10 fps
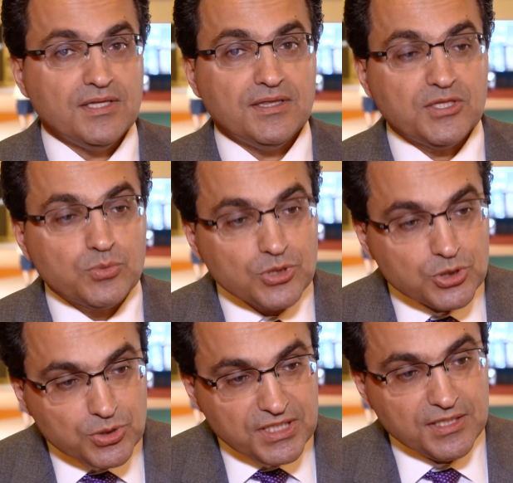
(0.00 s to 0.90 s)
that were
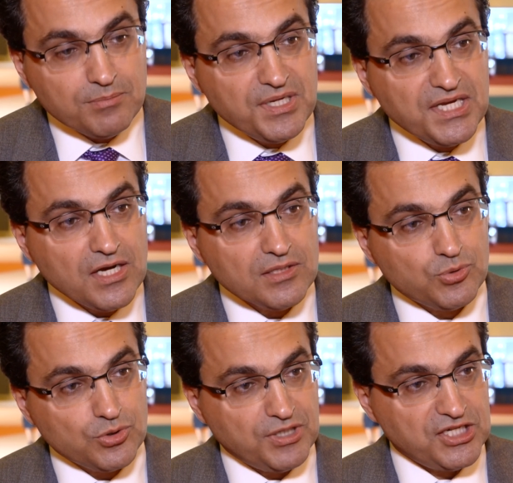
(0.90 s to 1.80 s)
treated beyond
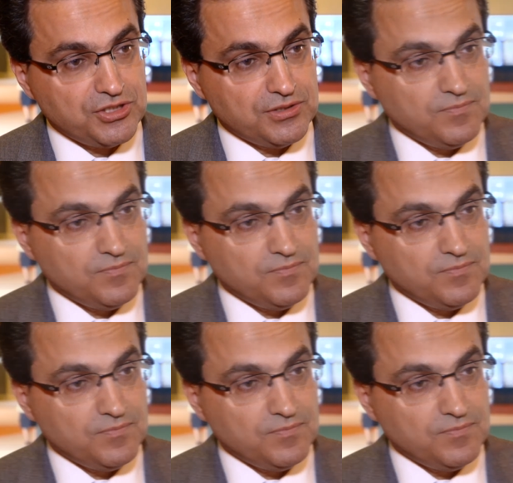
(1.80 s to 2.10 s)
progression.